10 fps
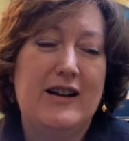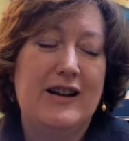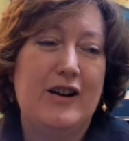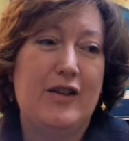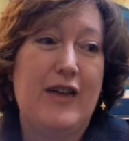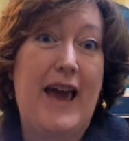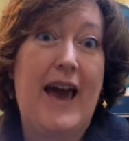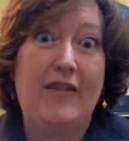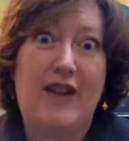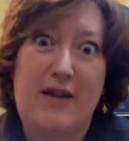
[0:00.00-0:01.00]
you know, they
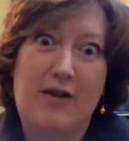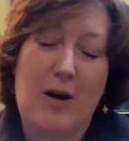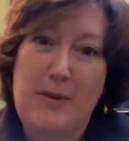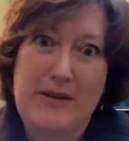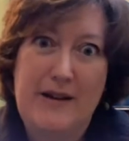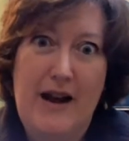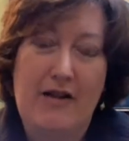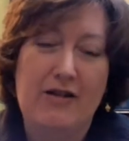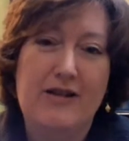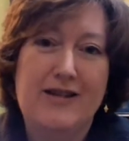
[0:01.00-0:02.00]
have to have comments
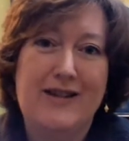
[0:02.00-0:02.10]
now.